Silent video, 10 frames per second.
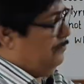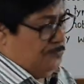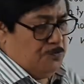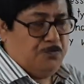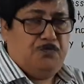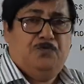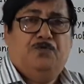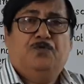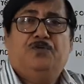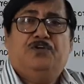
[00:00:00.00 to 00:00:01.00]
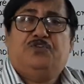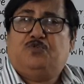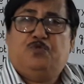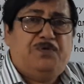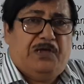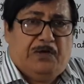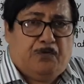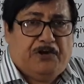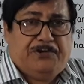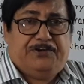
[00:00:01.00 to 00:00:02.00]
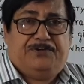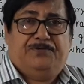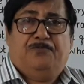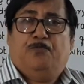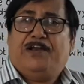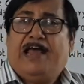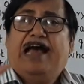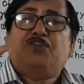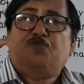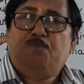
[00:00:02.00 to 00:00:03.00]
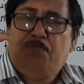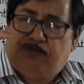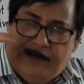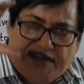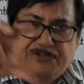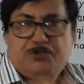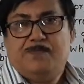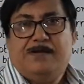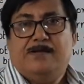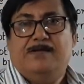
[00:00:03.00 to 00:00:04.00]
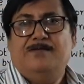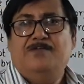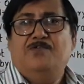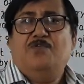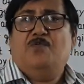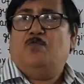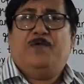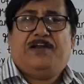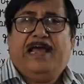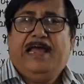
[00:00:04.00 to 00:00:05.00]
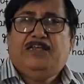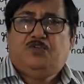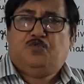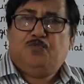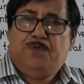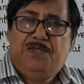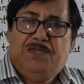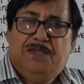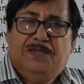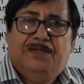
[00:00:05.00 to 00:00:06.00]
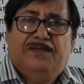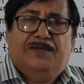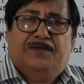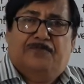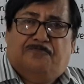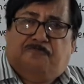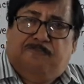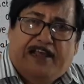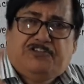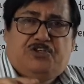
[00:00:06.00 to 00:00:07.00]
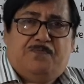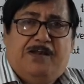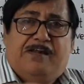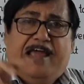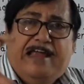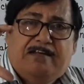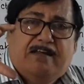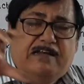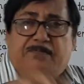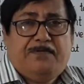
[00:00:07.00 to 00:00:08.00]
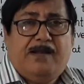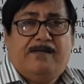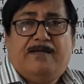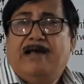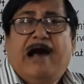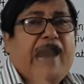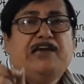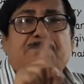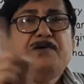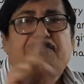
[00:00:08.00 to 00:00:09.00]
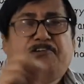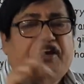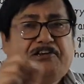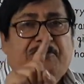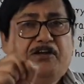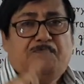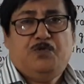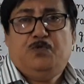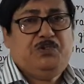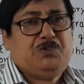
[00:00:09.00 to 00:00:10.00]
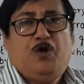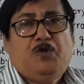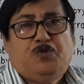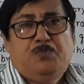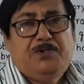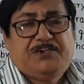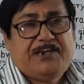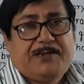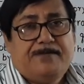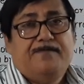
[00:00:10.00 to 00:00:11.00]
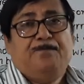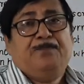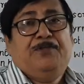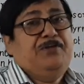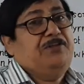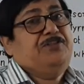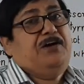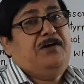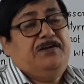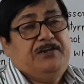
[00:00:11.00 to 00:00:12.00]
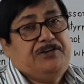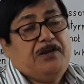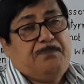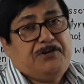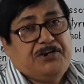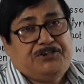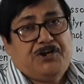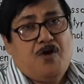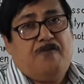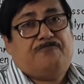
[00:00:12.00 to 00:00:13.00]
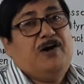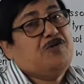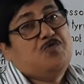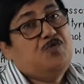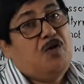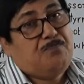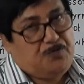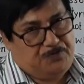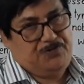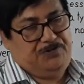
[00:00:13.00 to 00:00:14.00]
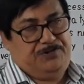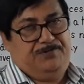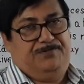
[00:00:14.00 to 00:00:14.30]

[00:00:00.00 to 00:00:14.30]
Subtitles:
view is to be avoided. One has to be flexible. One has to be flexible and liberal. A hyper-technical view is not to be taken in the interpretation of a rule of procedure.